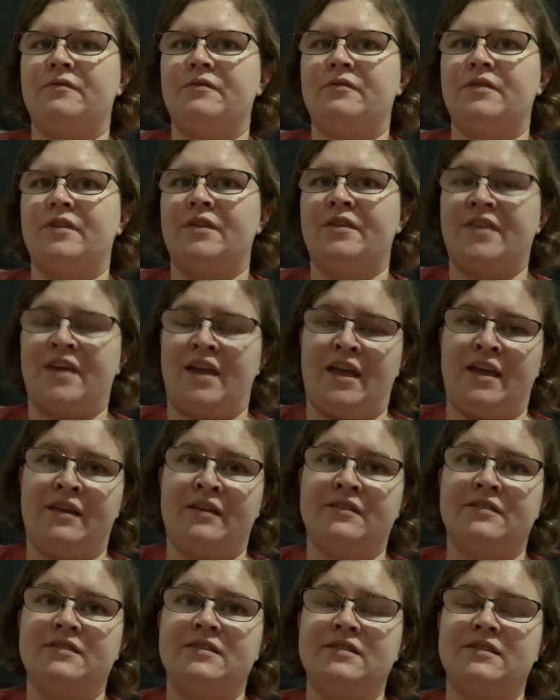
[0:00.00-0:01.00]
the
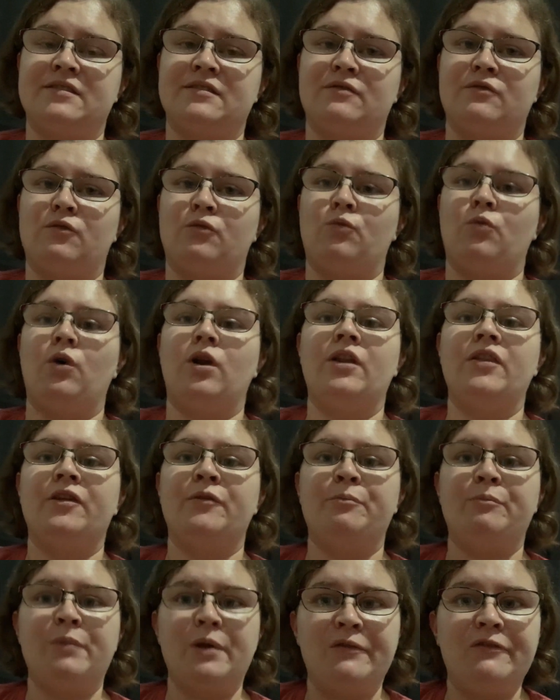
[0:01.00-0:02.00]
things, one of the
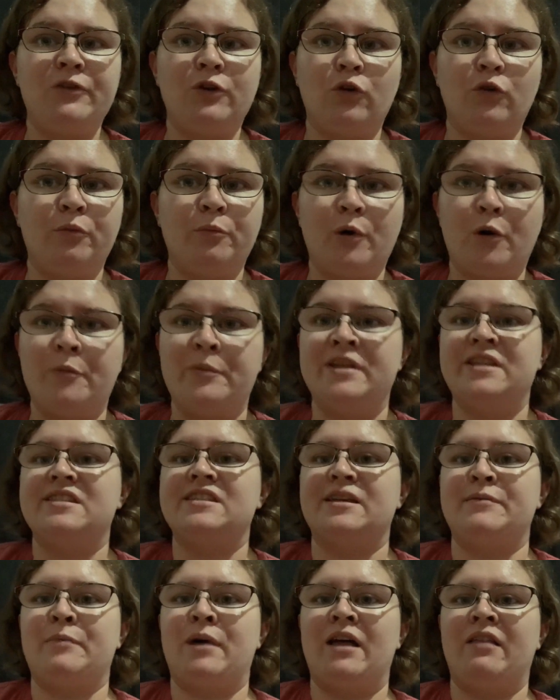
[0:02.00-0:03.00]
pivotal moments
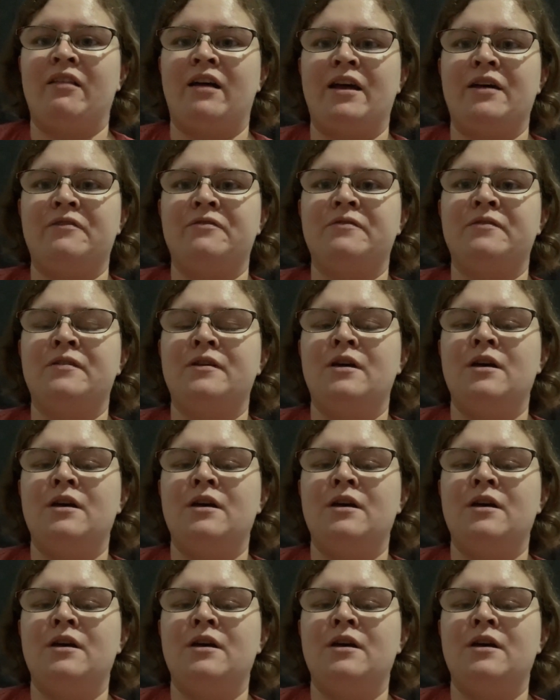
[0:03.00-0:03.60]
in my life